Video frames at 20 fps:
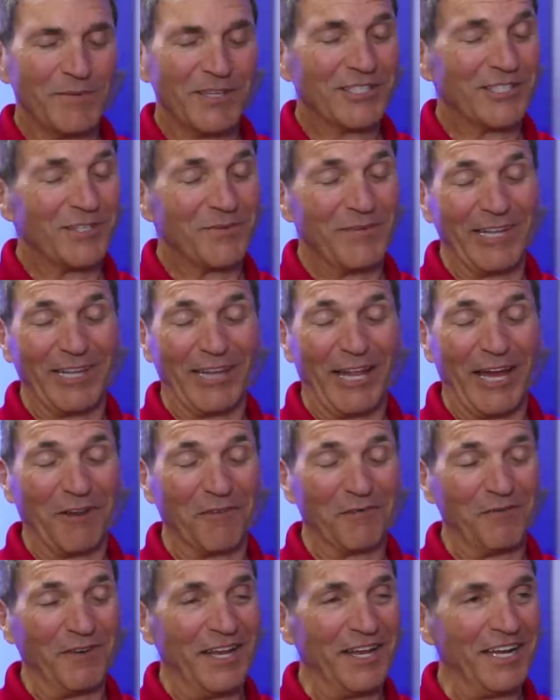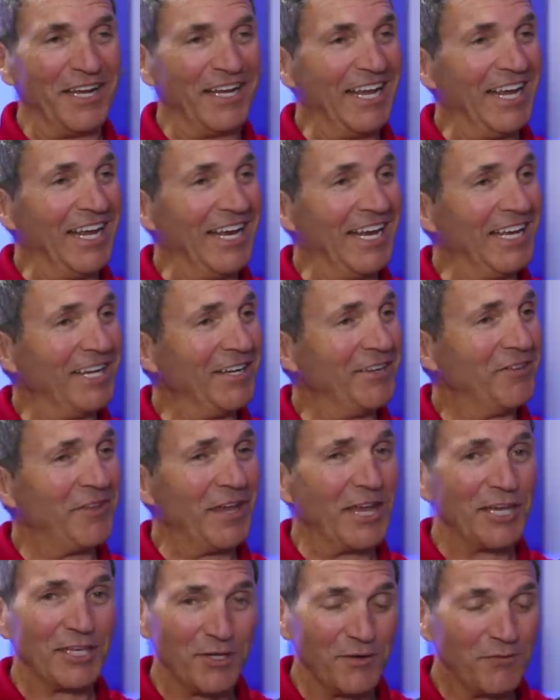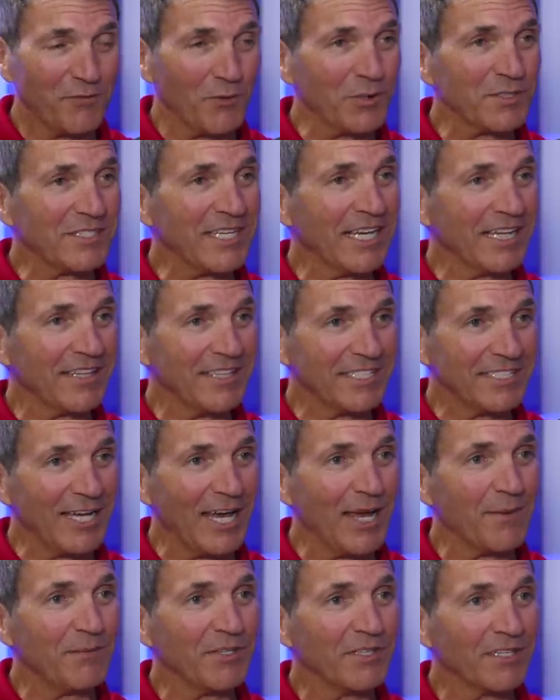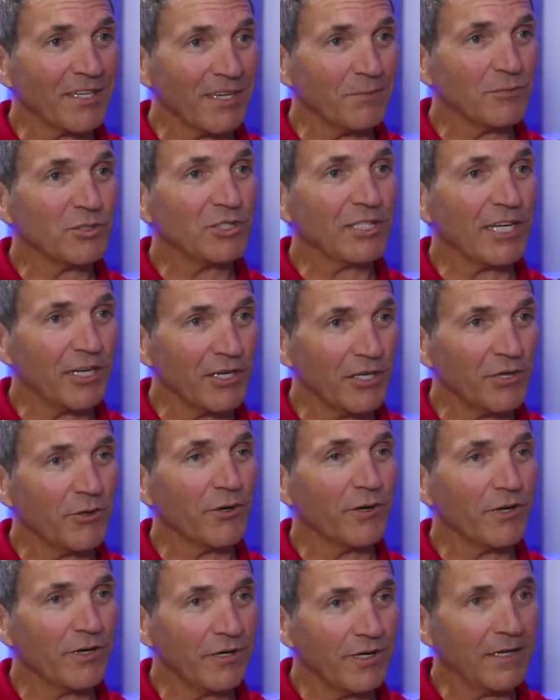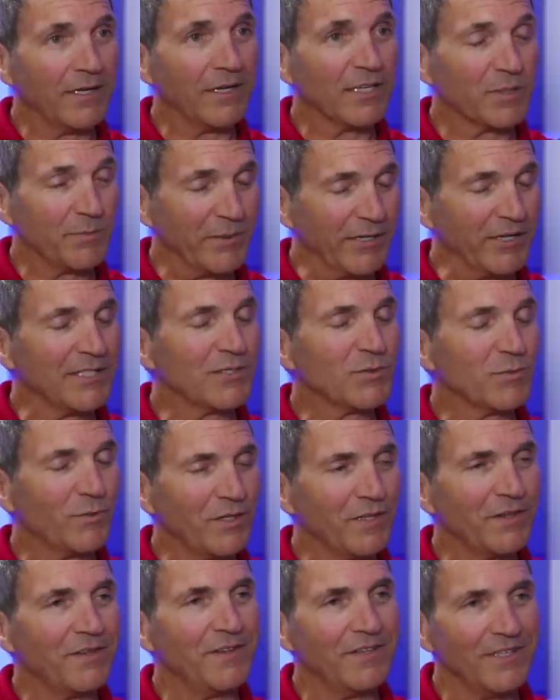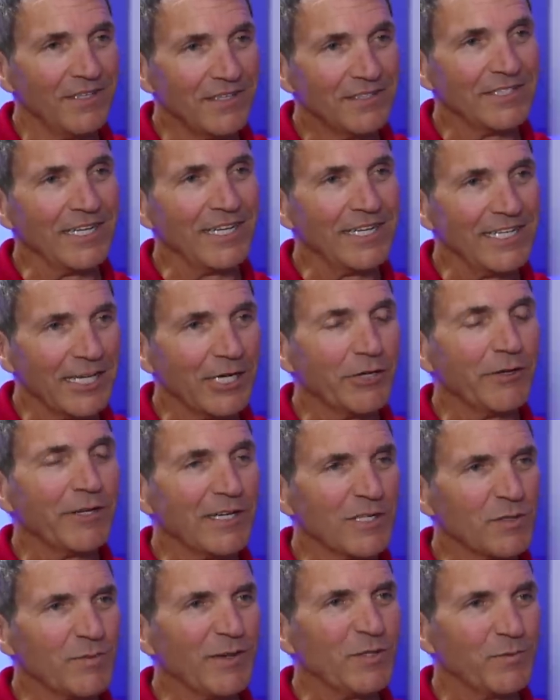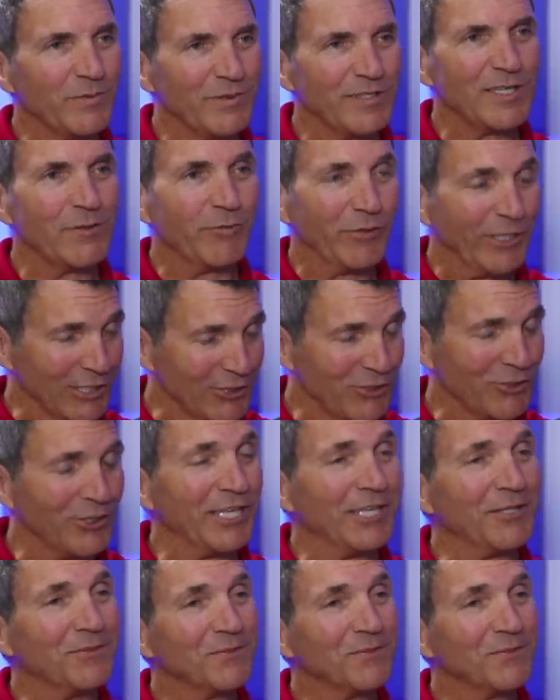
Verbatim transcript: this has been a lot of fun, and thank you for taking the time to come share your experience with the San Diego Air and Space Museum. Really enjoyed it.